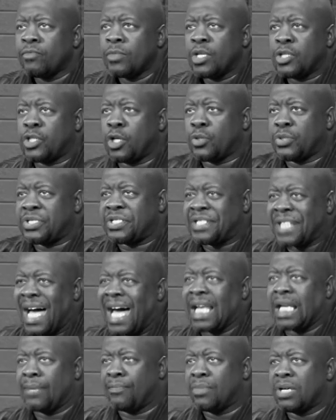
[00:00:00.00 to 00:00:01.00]
So
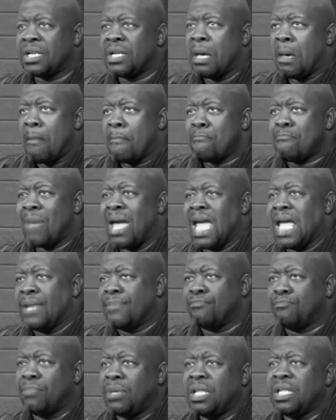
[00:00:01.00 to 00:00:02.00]
Solomon
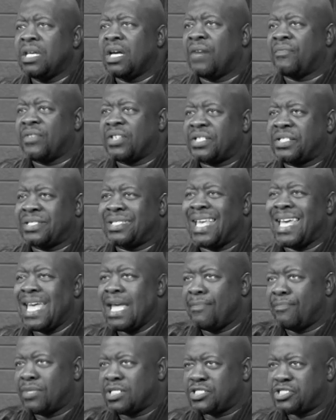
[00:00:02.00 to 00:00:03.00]
made many of the
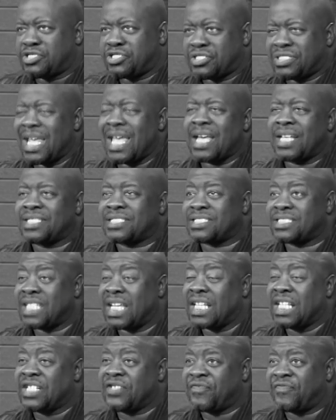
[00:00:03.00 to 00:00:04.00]
same mistakes
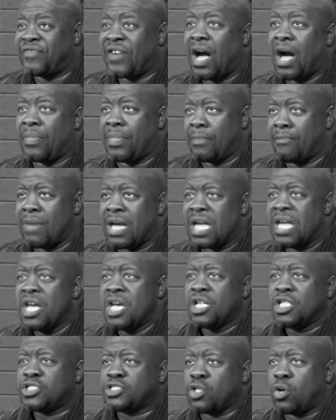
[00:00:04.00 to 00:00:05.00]
that his father made.
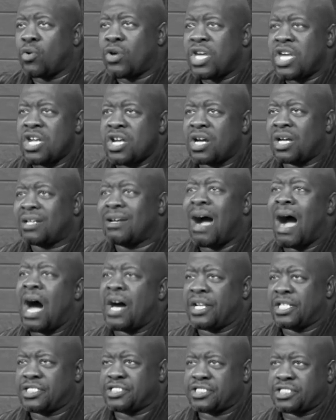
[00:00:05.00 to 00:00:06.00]
So here
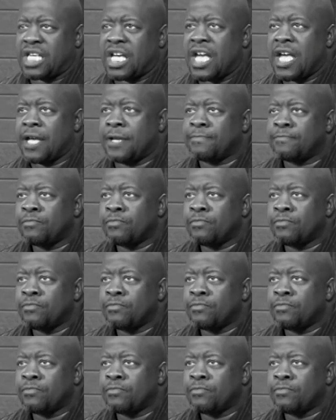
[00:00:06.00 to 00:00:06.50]
God is saying,